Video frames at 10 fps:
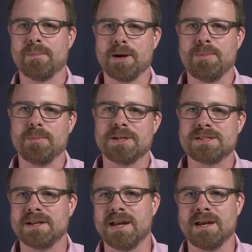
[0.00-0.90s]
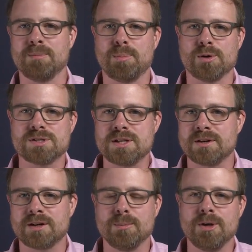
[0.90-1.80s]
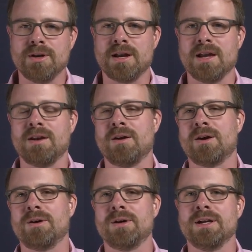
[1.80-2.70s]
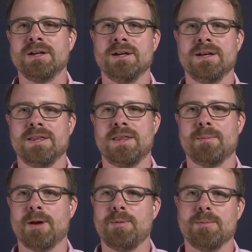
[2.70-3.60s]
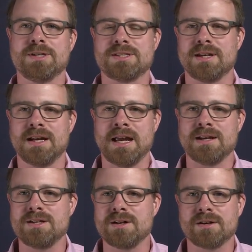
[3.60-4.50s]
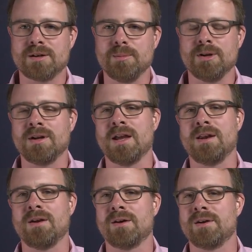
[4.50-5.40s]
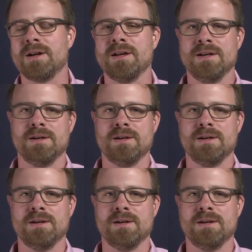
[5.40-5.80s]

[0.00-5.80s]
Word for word: might be missing a posterior communicating artery, they might be missing an anterior communicating artery